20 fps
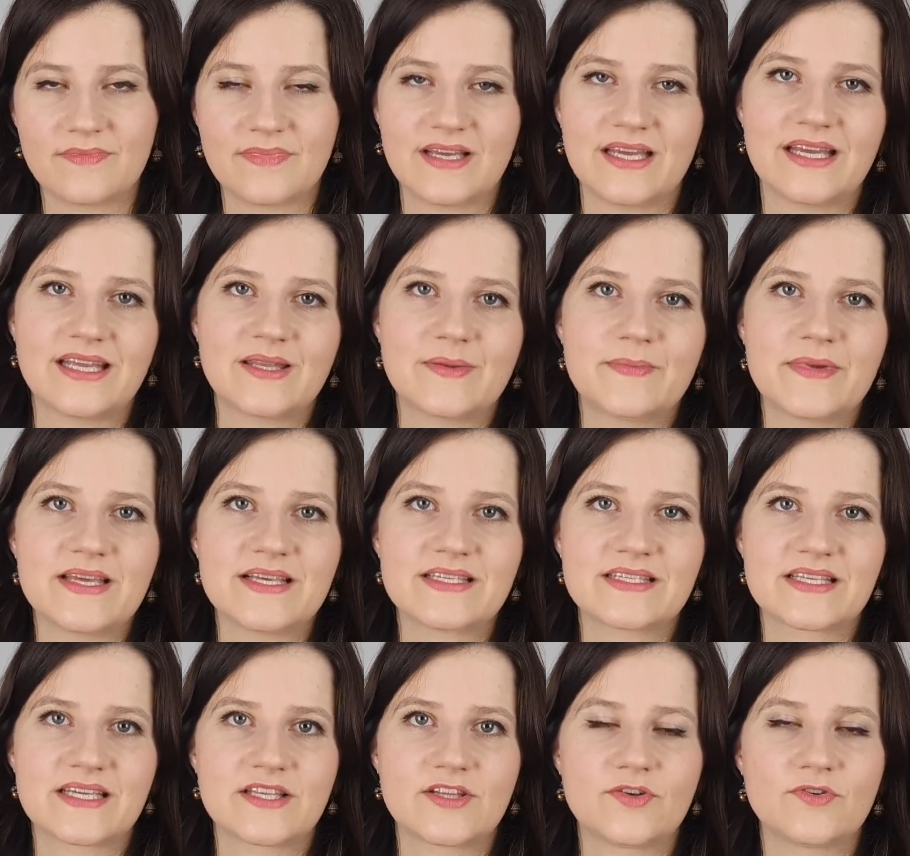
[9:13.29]
It means
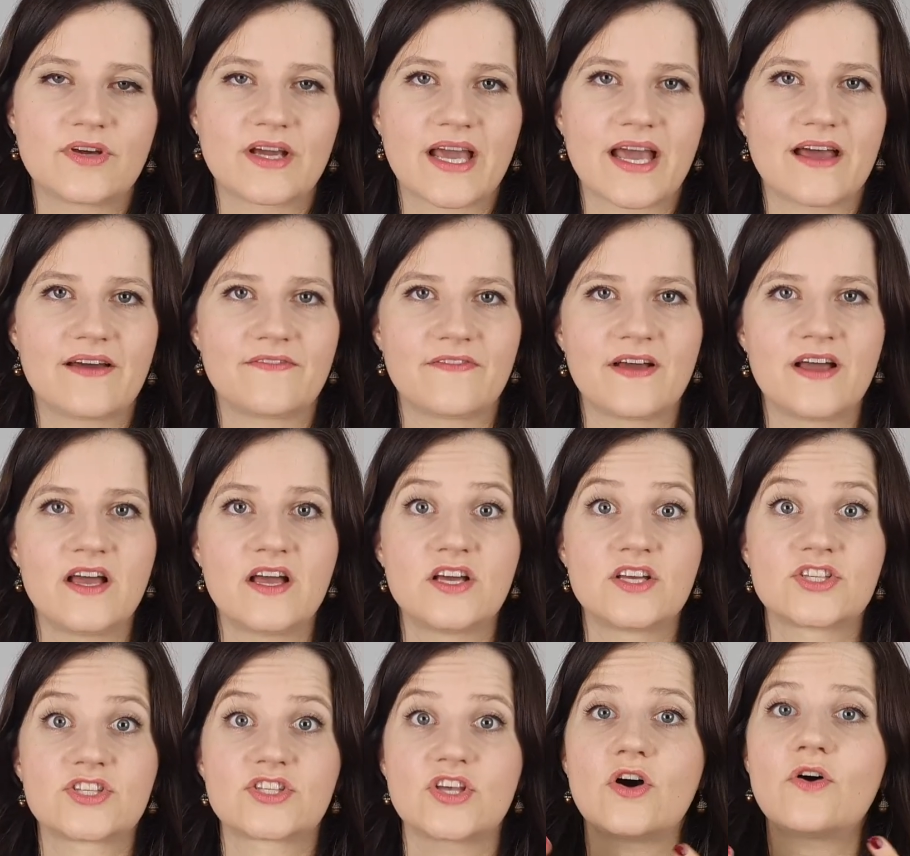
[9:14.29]
that you have
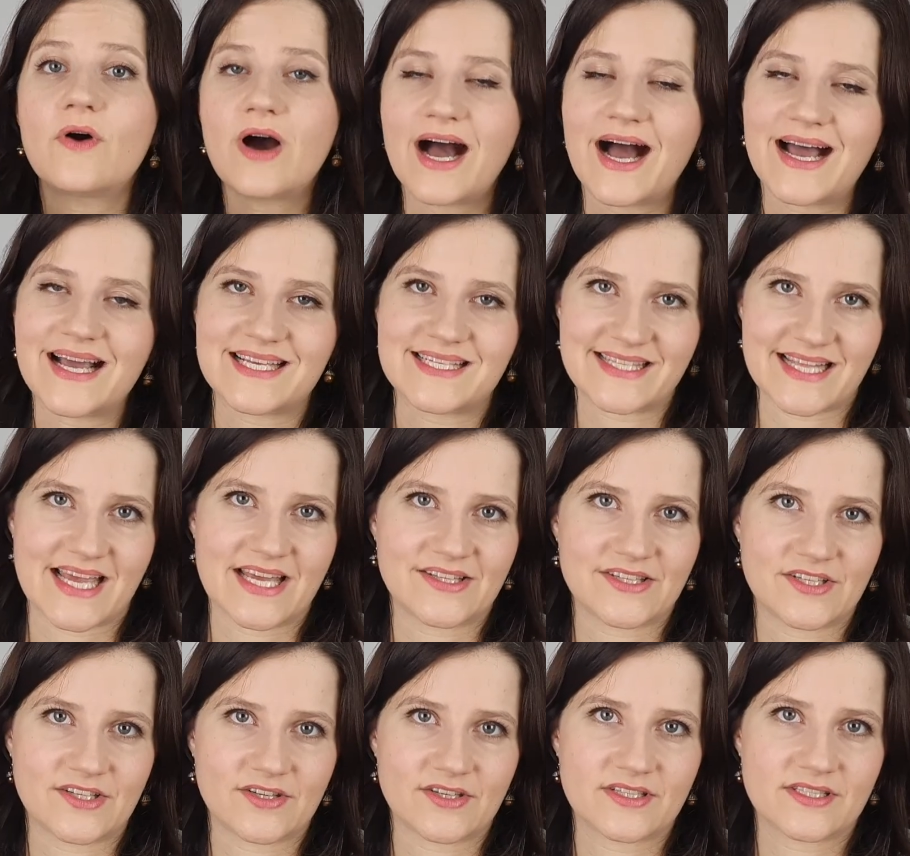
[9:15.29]
so high
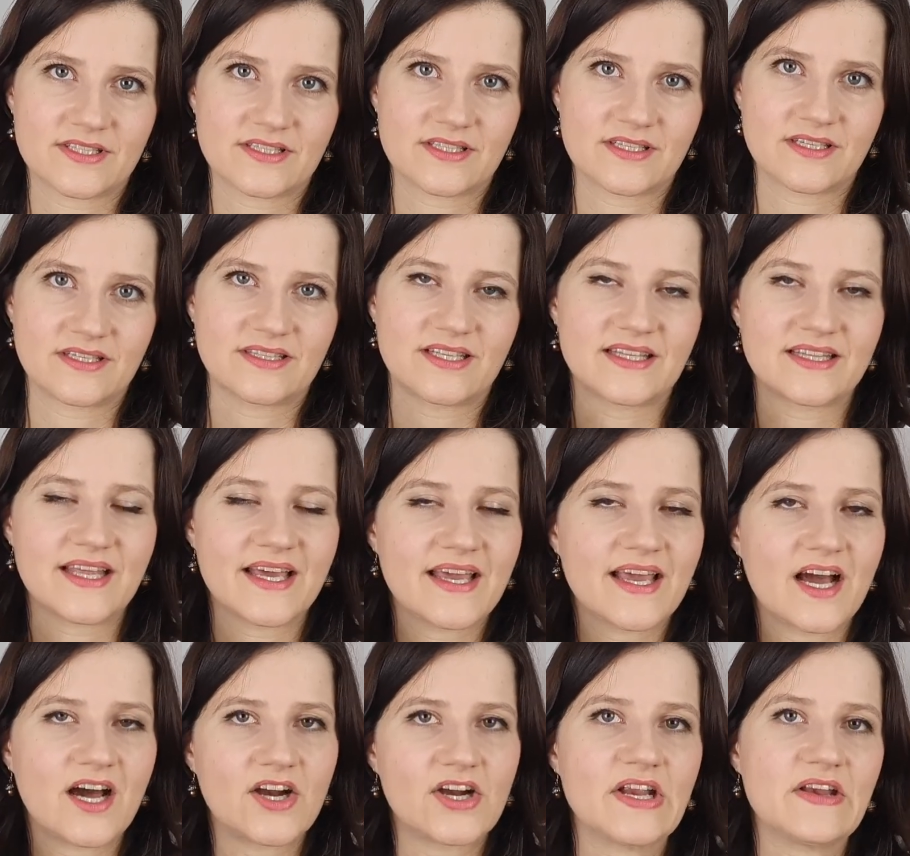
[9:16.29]
standards that they
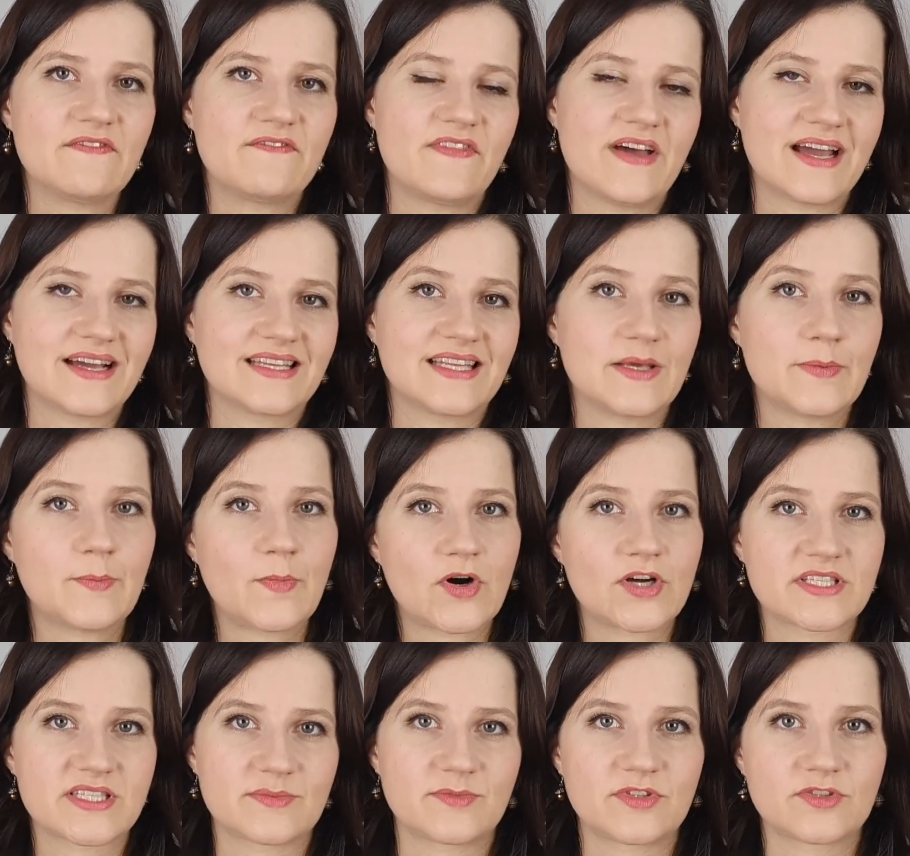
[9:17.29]
are in fact
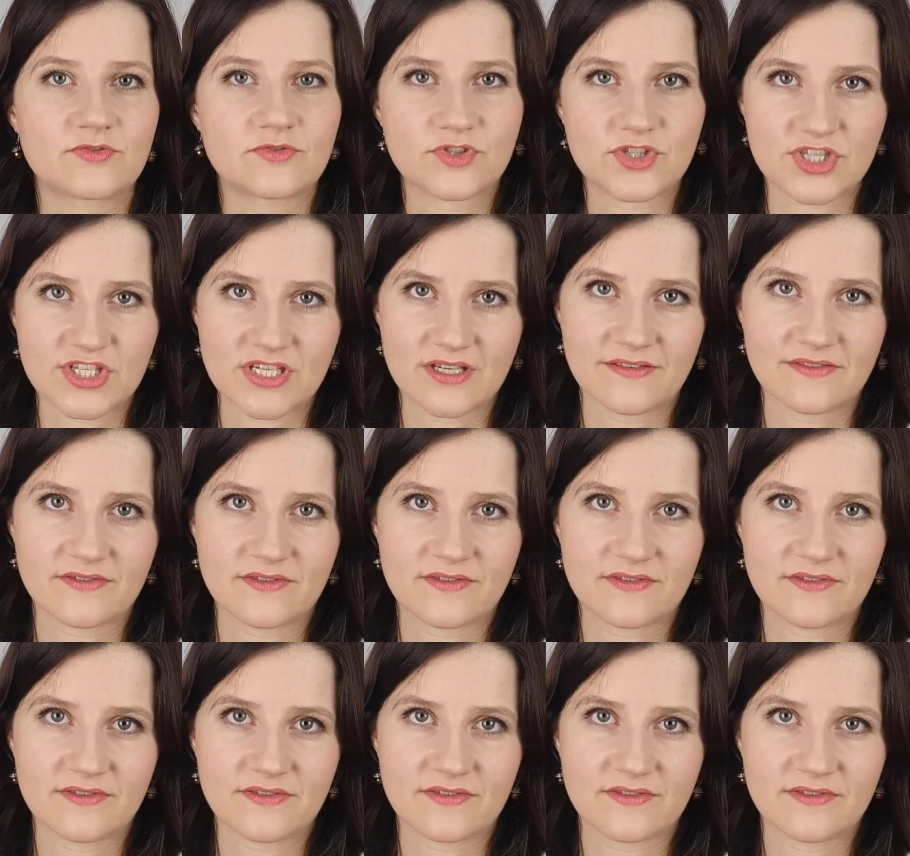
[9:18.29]
impossible to achieve.